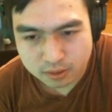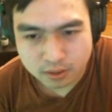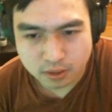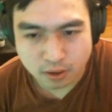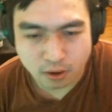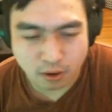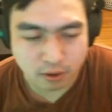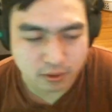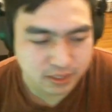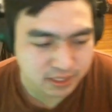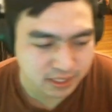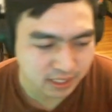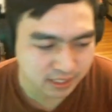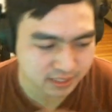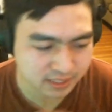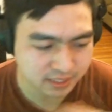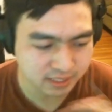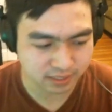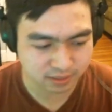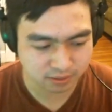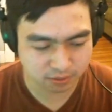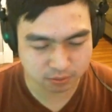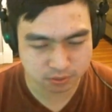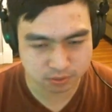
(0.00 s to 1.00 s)
are
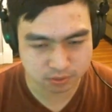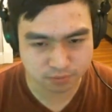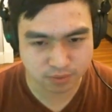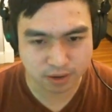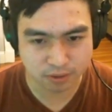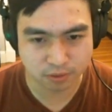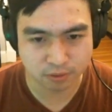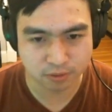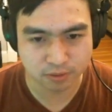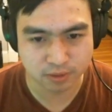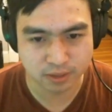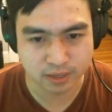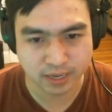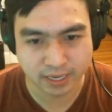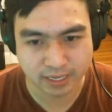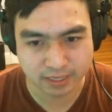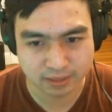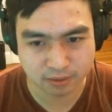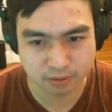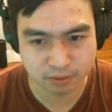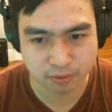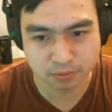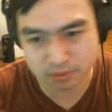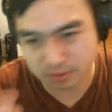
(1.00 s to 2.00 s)
16th notes rather than
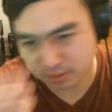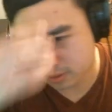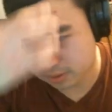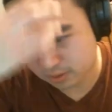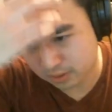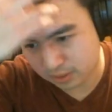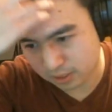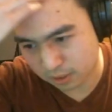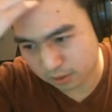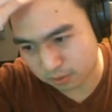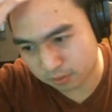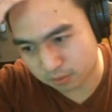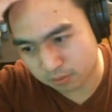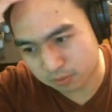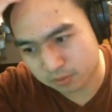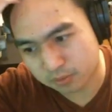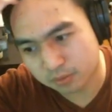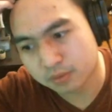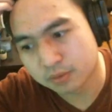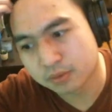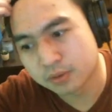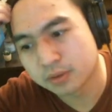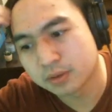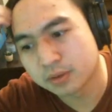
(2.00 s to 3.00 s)
8th notes. So
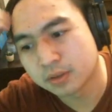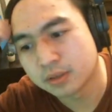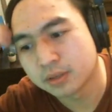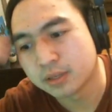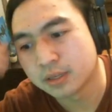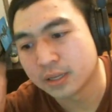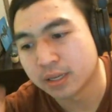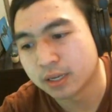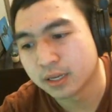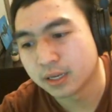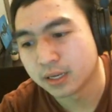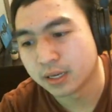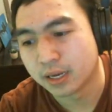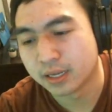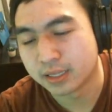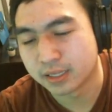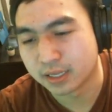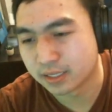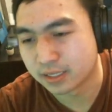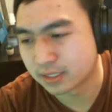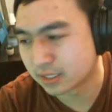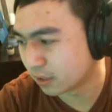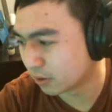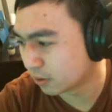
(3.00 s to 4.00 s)

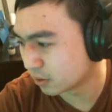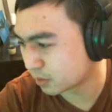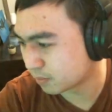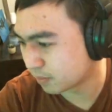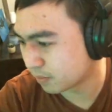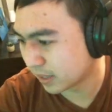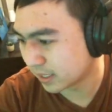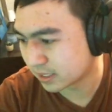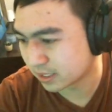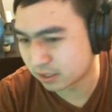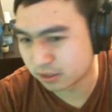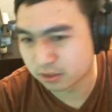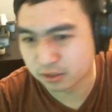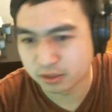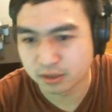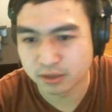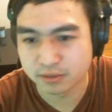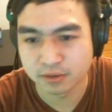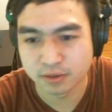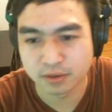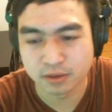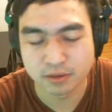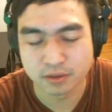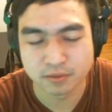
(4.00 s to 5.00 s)
it's a little spicier
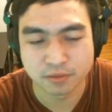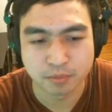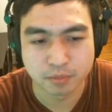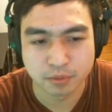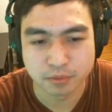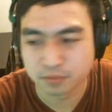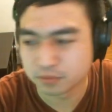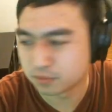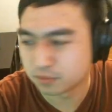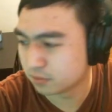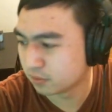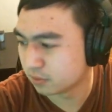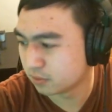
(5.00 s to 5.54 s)
of a move.